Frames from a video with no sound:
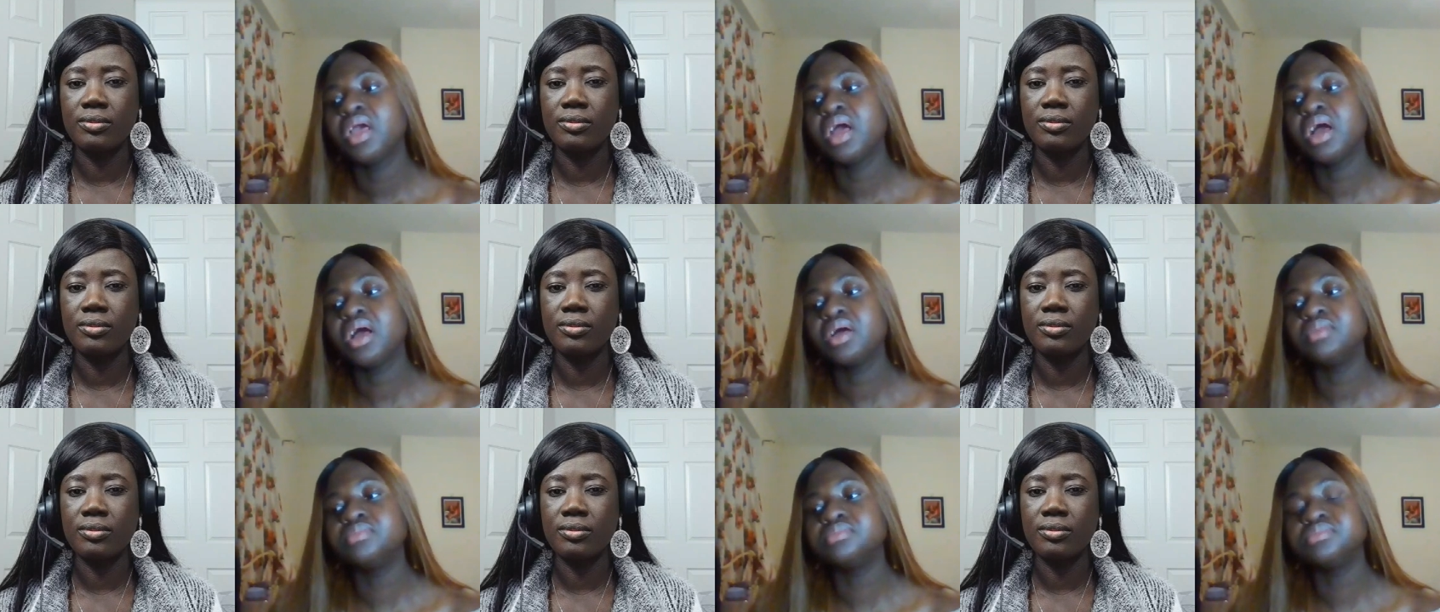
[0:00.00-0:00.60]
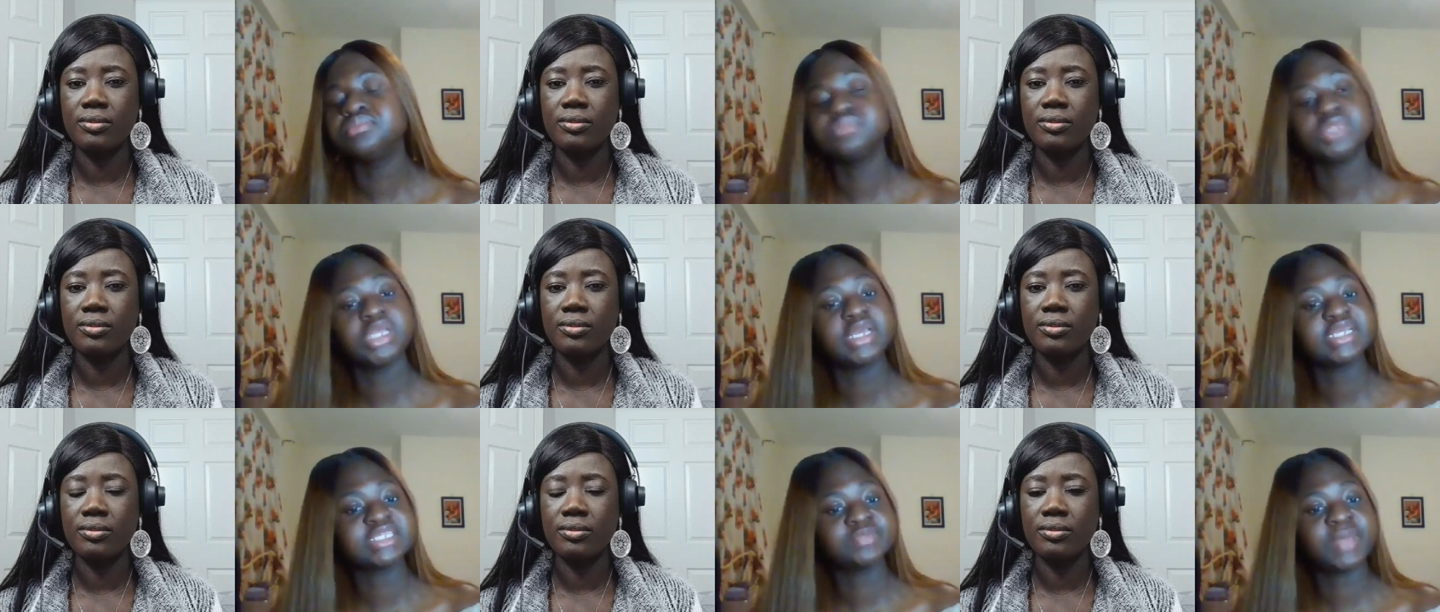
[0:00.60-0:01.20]
Speaker 1: they
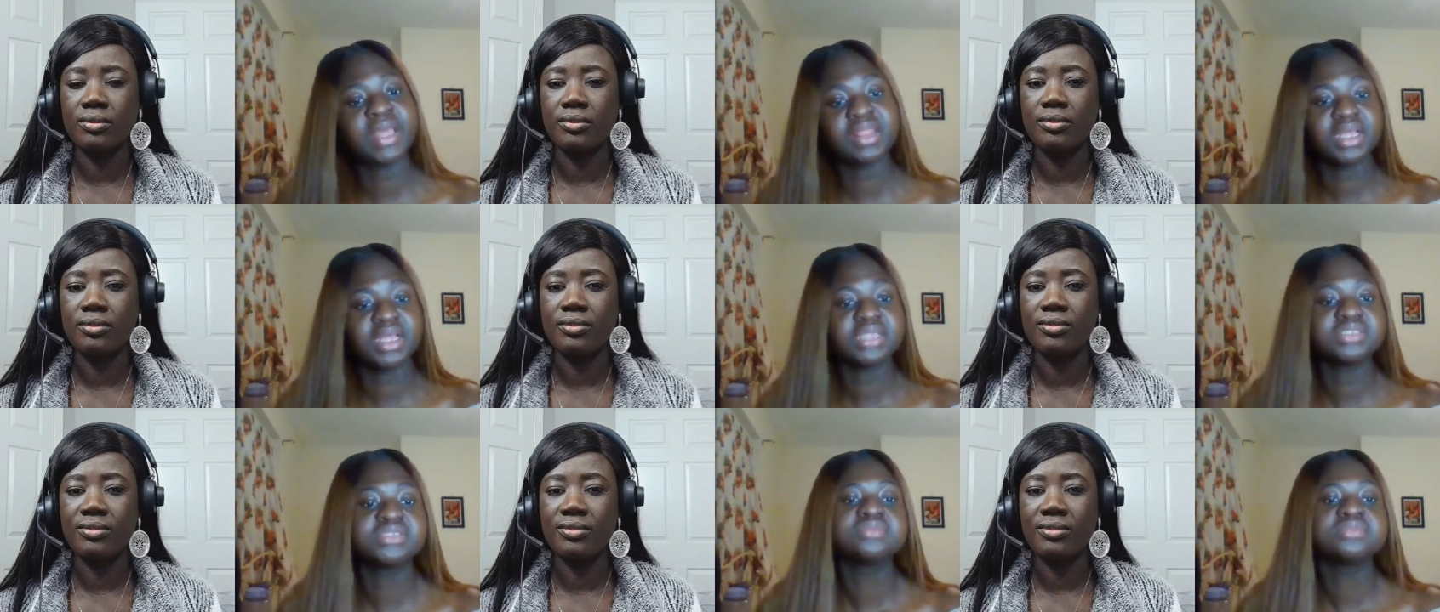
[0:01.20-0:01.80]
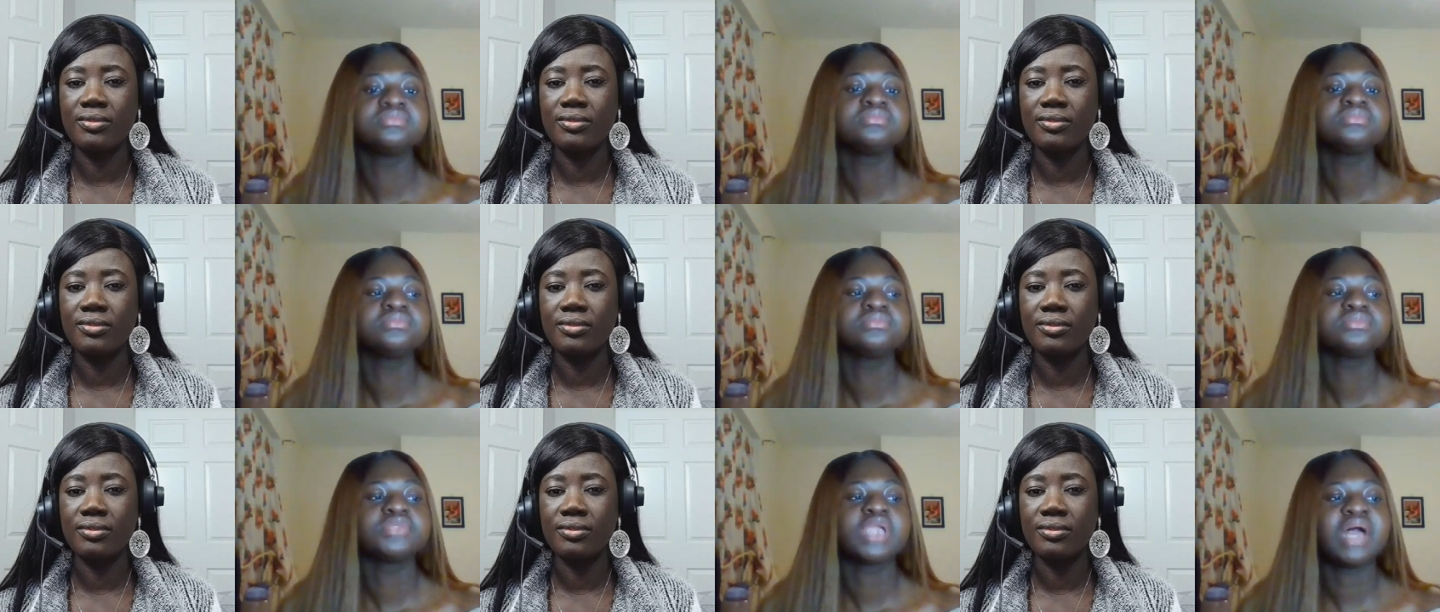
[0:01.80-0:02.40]
expect that
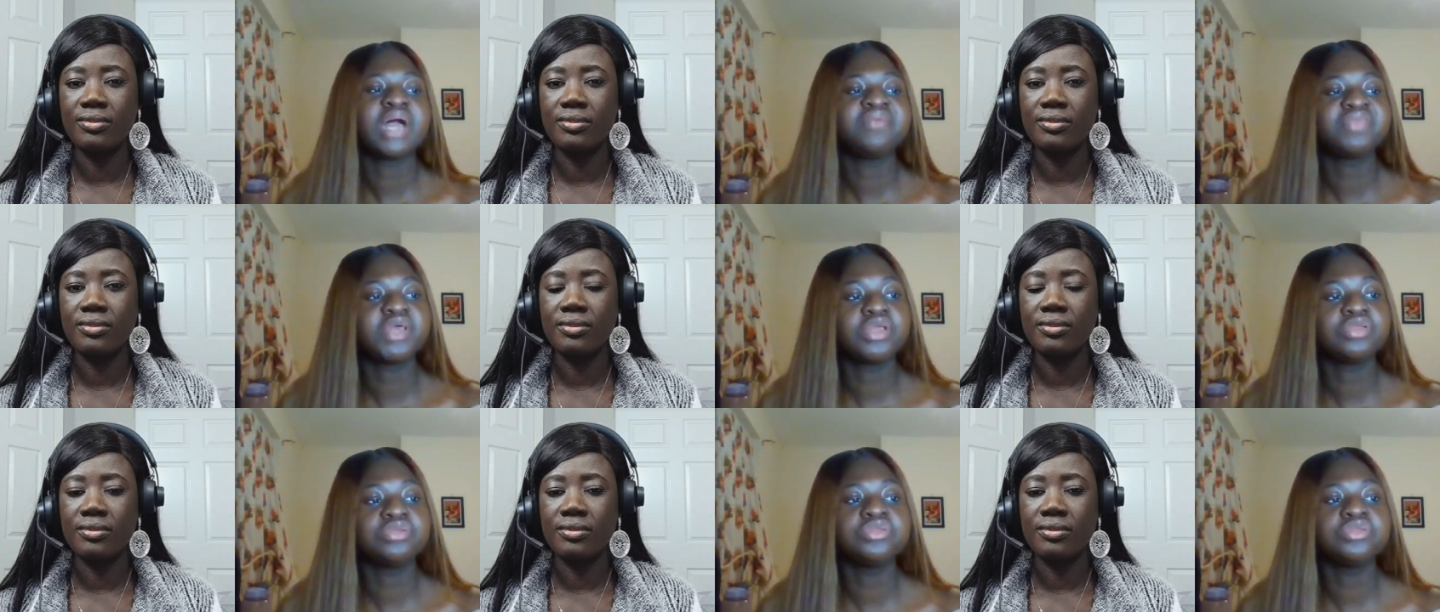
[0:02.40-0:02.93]
after,